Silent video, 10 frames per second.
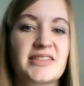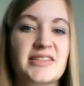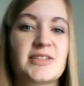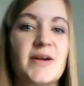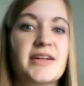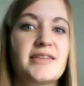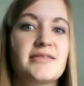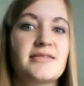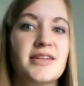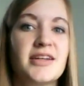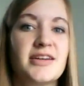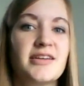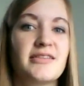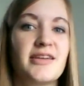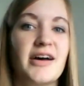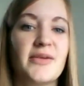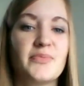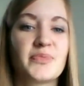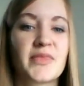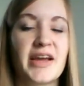So I can
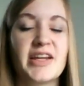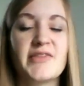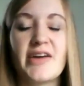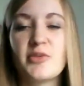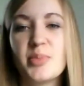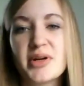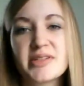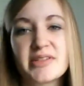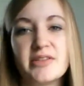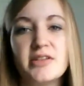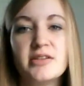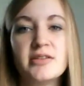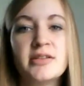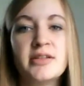kind of have a personal